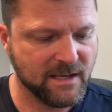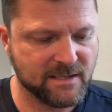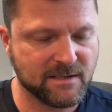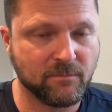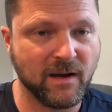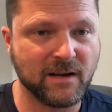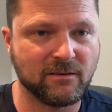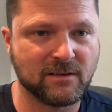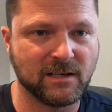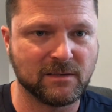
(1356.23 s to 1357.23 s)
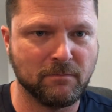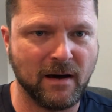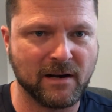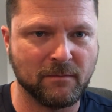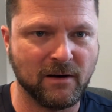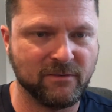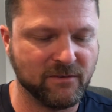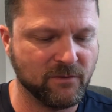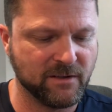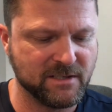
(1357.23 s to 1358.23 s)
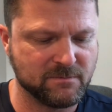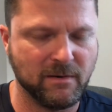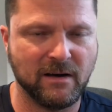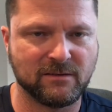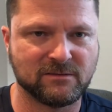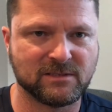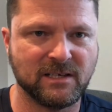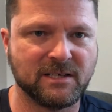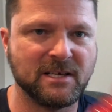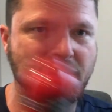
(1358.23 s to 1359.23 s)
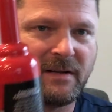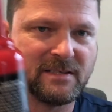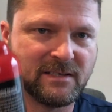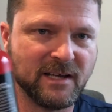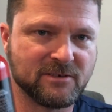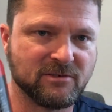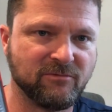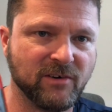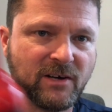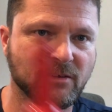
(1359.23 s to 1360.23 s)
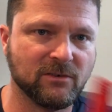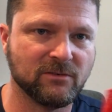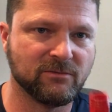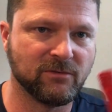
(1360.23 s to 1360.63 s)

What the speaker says: is I'm probably going to cut the bottom off of one of these bottles and keep it as an extra funnel